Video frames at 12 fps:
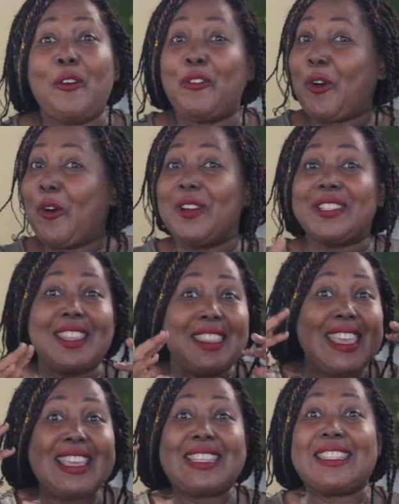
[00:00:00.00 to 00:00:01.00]
of course, in
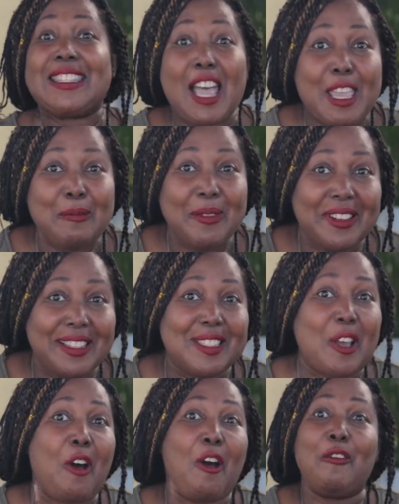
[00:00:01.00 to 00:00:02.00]
the excitement
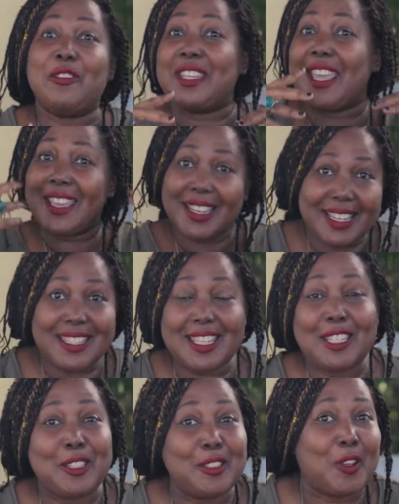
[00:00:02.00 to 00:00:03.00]
of taking his
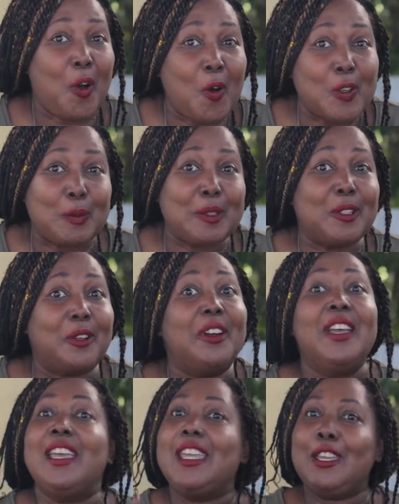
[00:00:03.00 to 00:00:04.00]
sister to hospital,
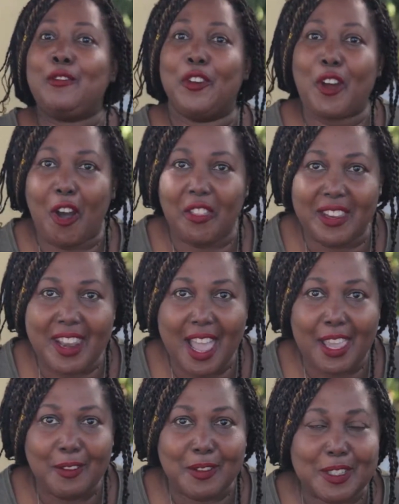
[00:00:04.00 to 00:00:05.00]
he forgot the
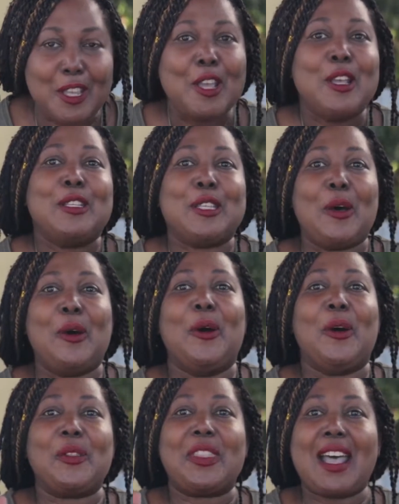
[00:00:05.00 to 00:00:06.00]
knives.
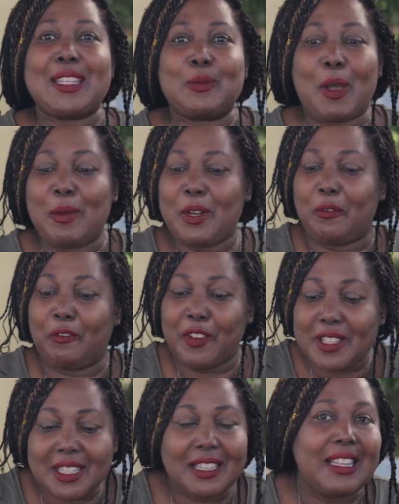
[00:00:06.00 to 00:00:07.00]
So that's why we don't
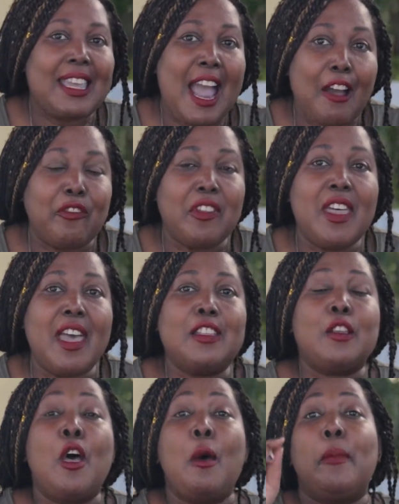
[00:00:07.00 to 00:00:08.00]
physically have the
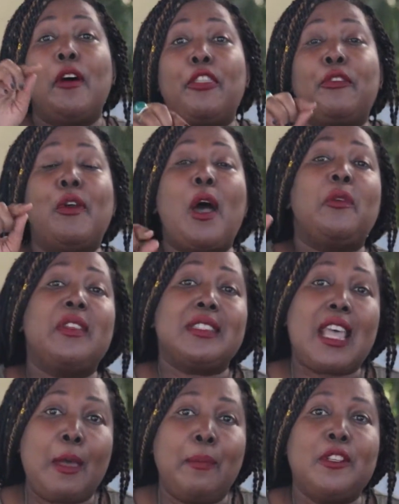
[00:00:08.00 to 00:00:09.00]
knives. But throughout
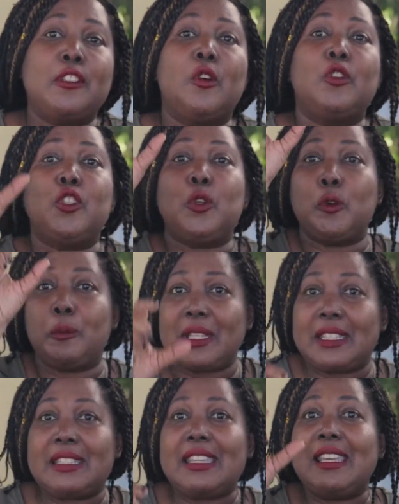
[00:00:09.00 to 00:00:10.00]
this episode, you will be
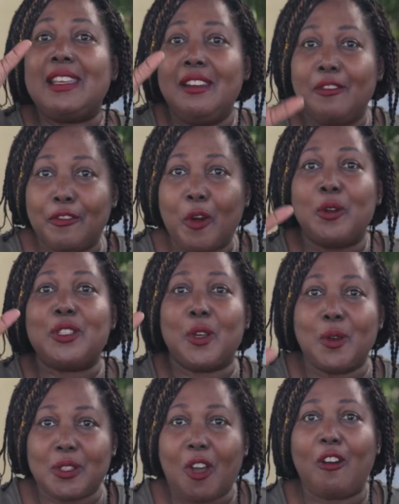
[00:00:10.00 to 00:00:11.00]
seeing
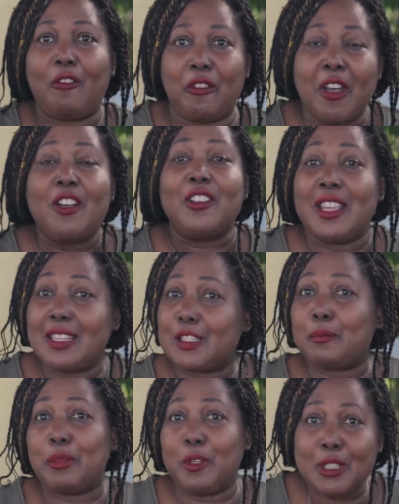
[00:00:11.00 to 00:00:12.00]
photos of his
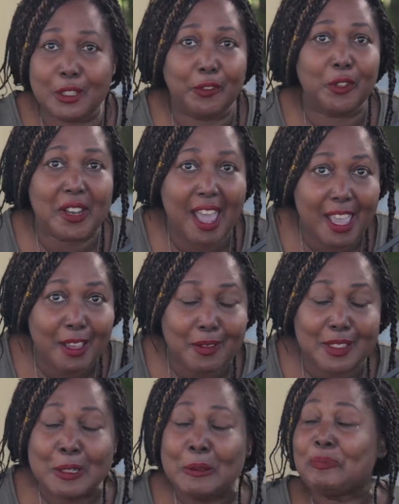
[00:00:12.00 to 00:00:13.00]
beautiful
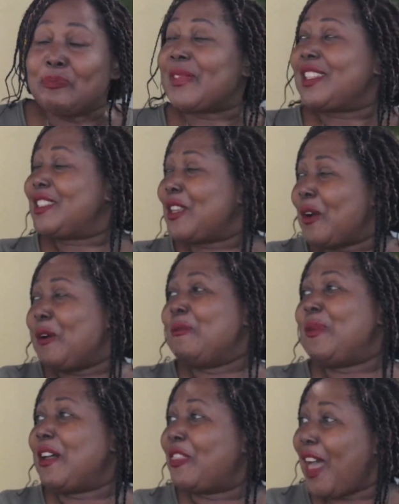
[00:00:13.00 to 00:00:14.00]
knives. So,
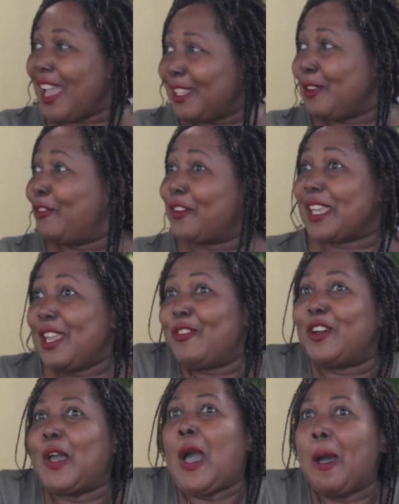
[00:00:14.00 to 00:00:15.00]
but thank you for
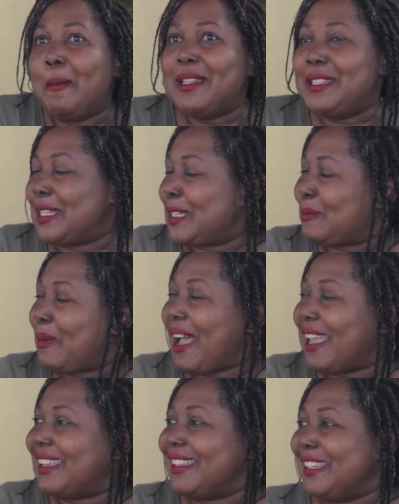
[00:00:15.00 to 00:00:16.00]
even coming
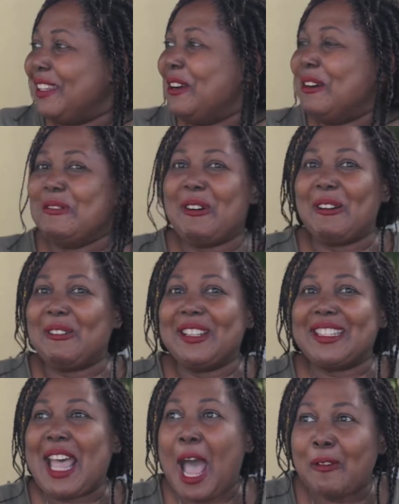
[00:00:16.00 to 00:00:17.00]
despite, what
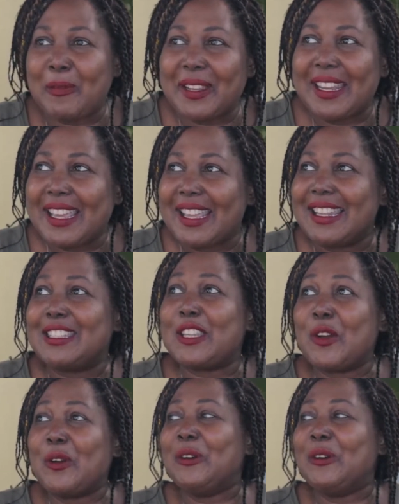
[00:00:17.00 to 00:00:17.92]
was happening. So